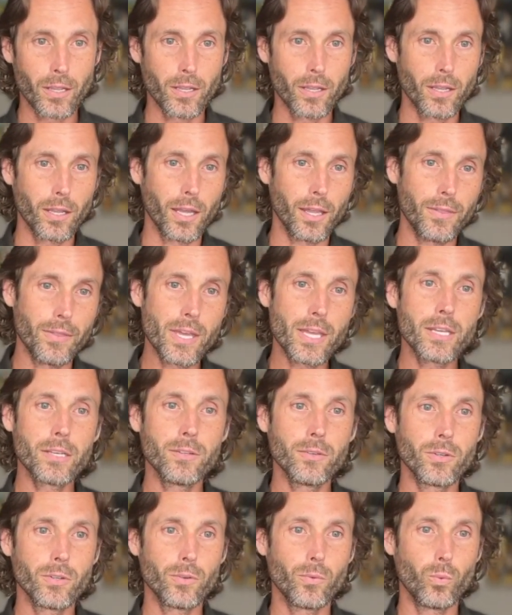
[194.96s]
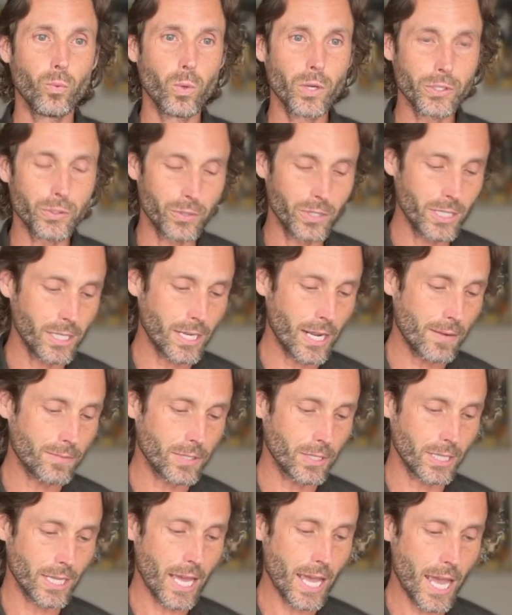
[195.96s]
And then what you need
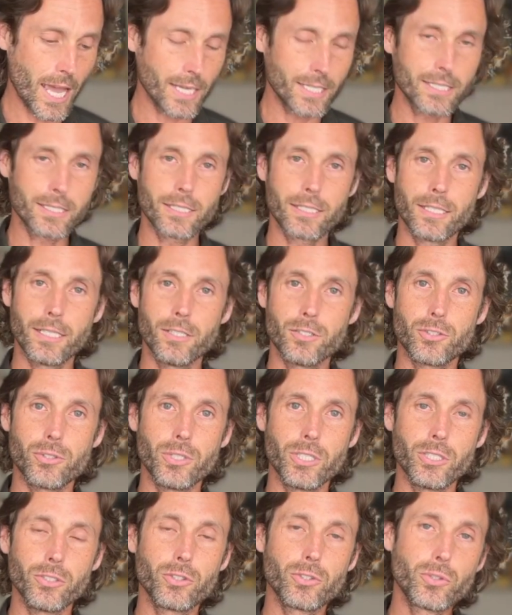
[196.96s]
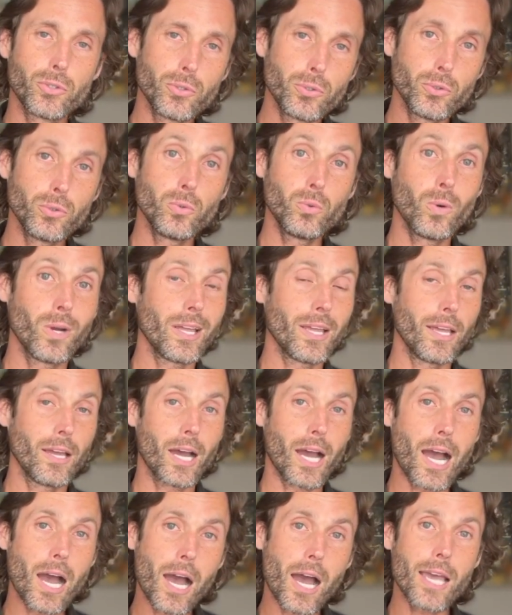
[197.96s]
after that is you need 2
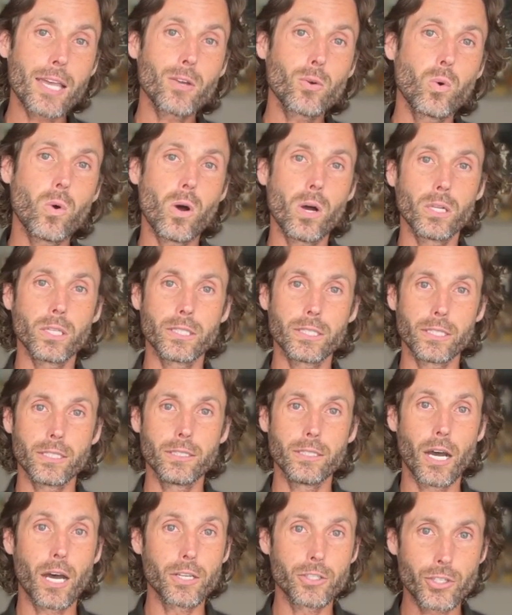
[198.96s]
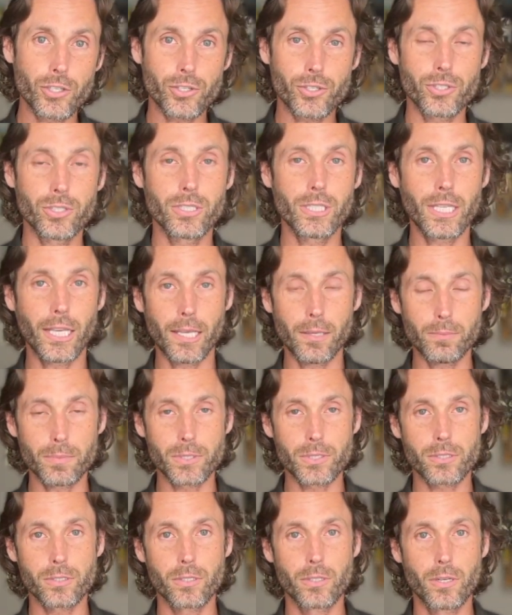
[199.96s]
high-quality audition
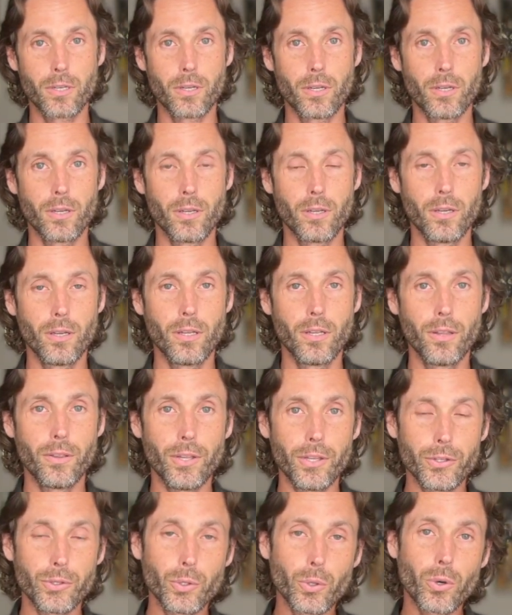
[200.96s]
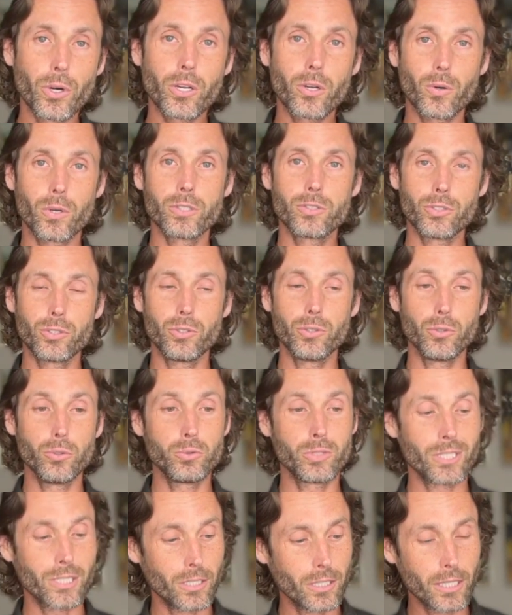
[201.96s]
tapes that you're going to
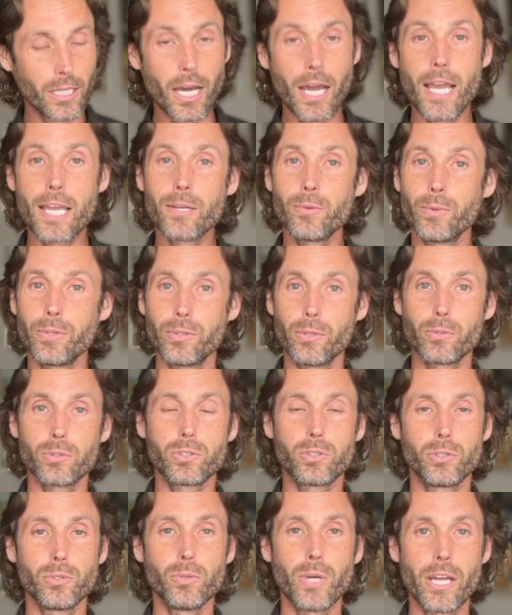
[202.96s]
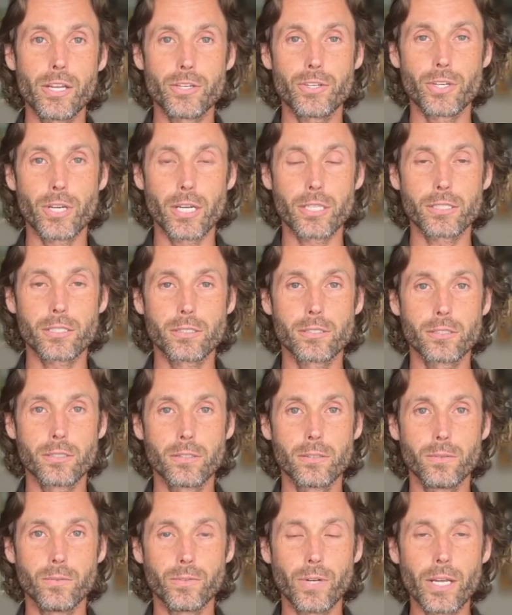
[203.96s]
use that align with those 2 headshots,
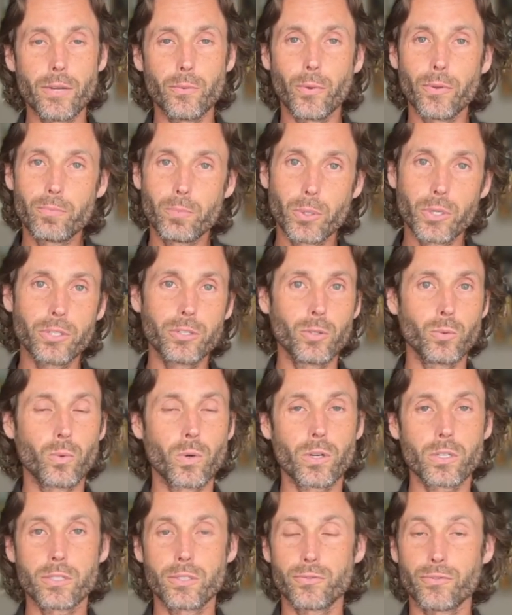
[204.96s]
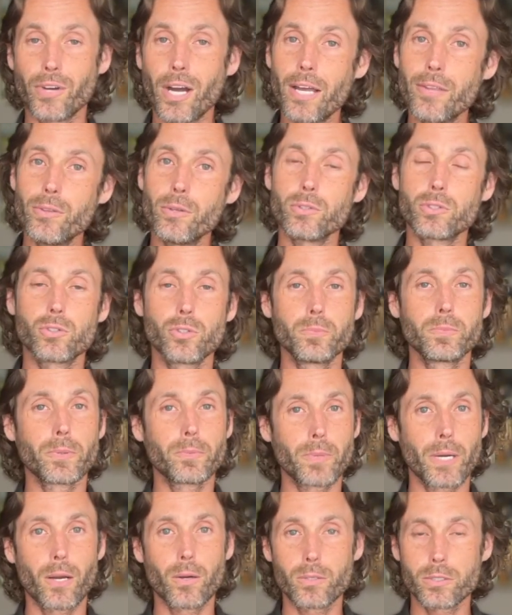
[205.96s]
right? We put in the work to find those
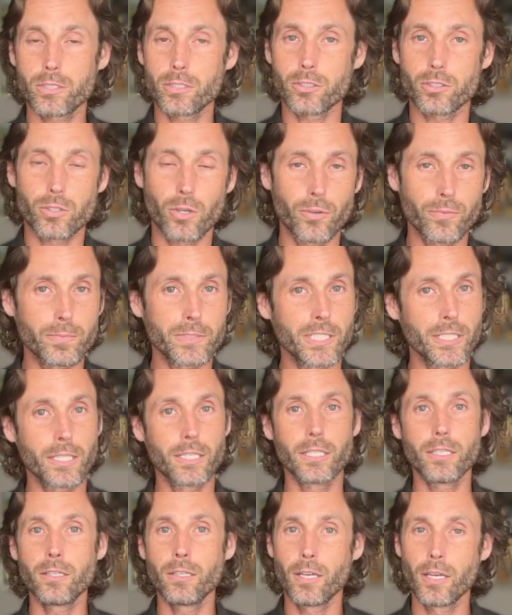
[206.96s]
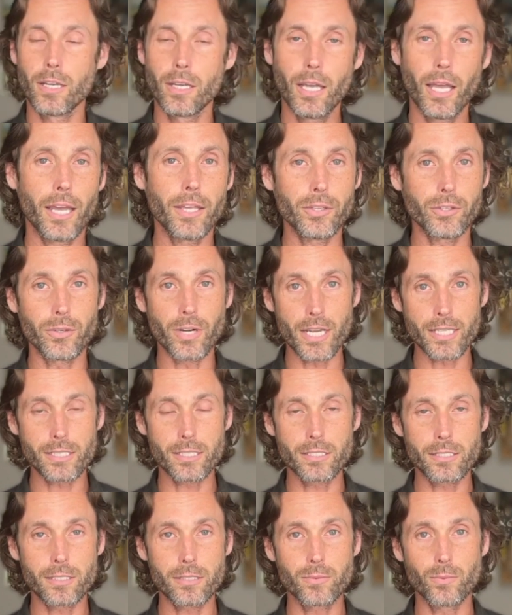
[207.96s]
superpowers, to start digging at your
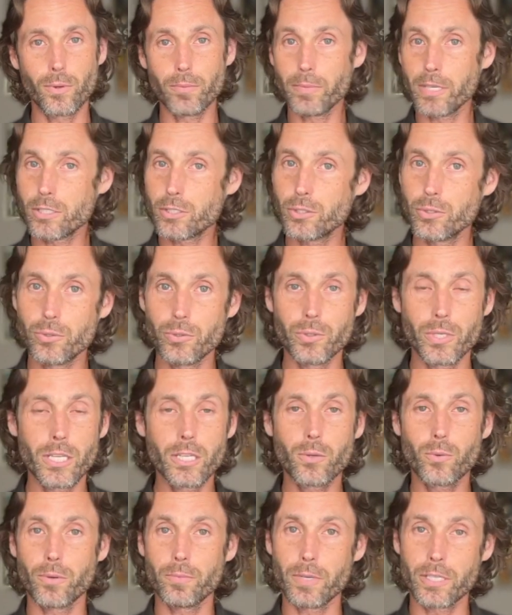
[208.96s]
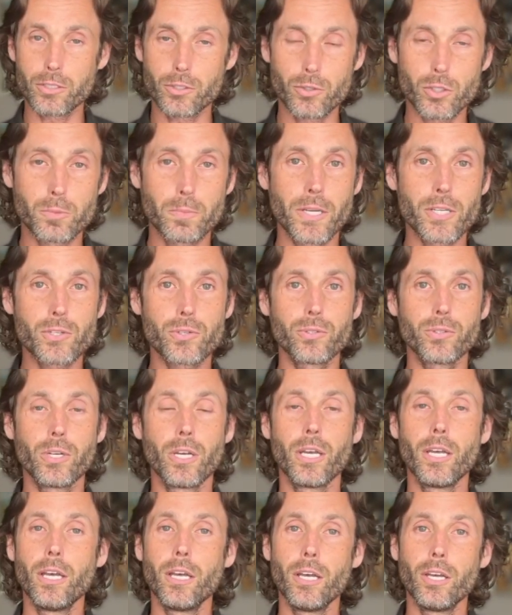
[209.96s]
essence, what makes you unique, what makes you special.
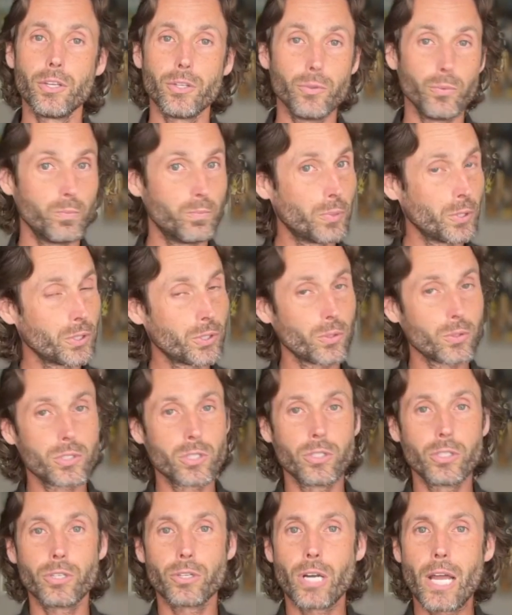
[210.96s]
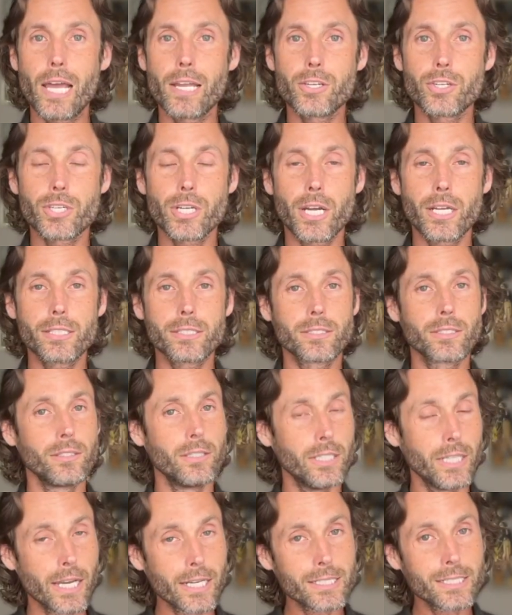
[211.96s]
You put those into your headshots.
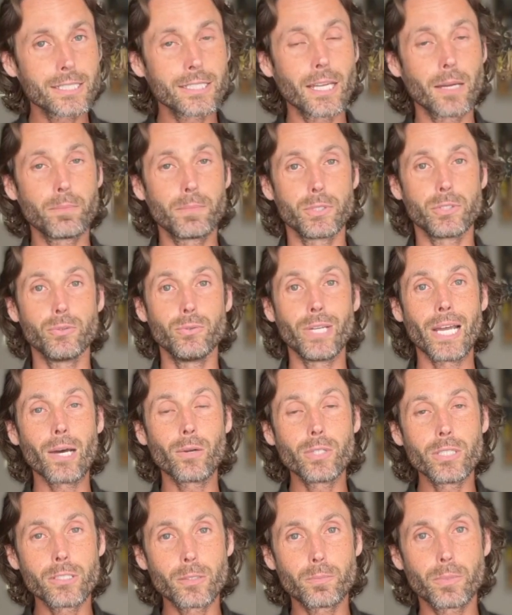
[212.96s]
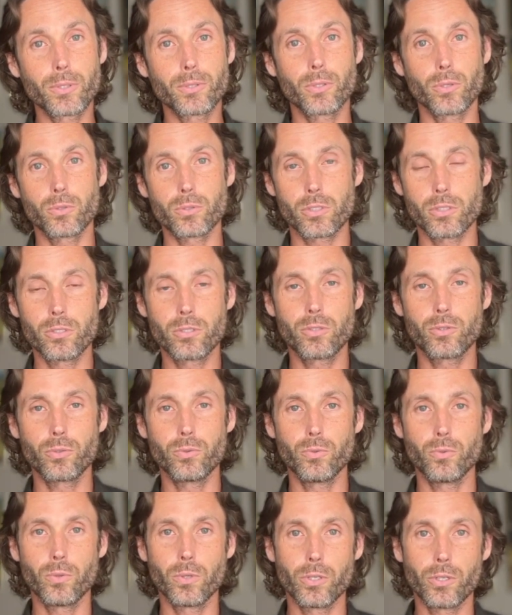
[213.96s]
The next step is you now need to put those
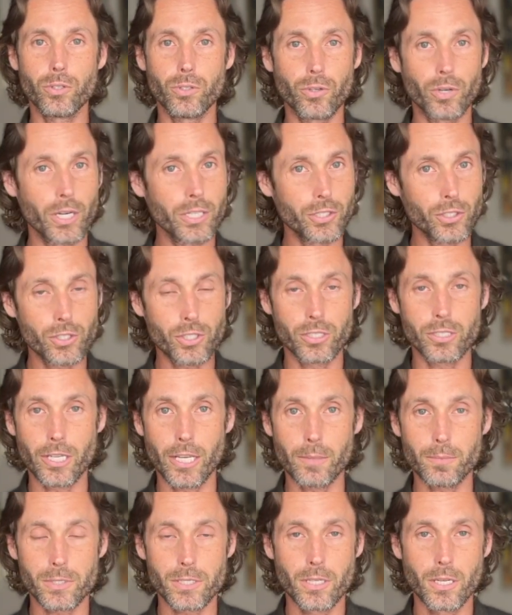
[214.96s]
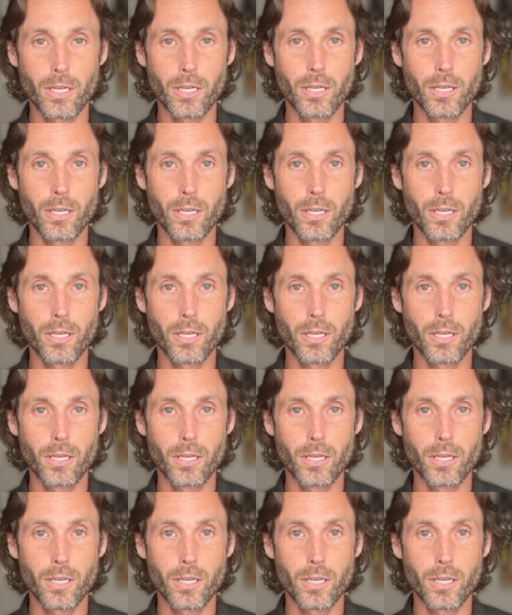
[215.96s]
into your audition tapes.